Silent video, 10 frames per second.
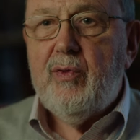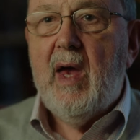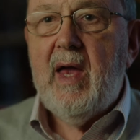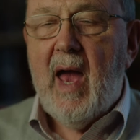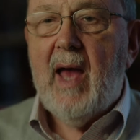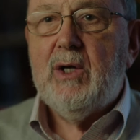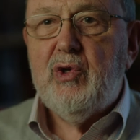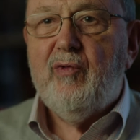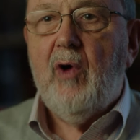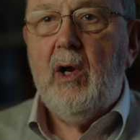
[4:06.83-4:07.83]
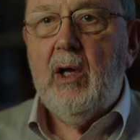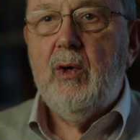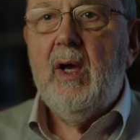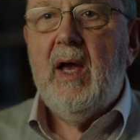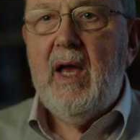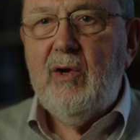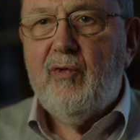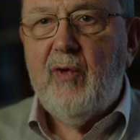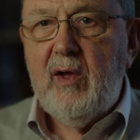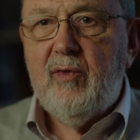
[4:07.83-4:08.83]
they had to follow in
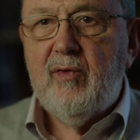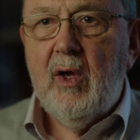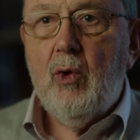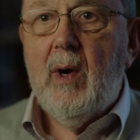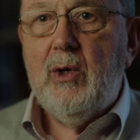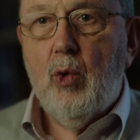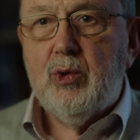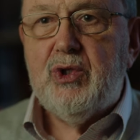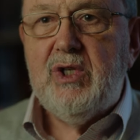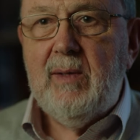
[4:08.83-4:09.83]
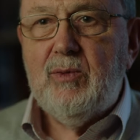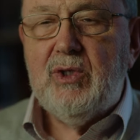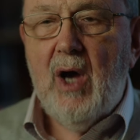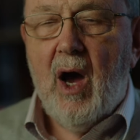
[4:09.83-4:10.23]
faith when all seemed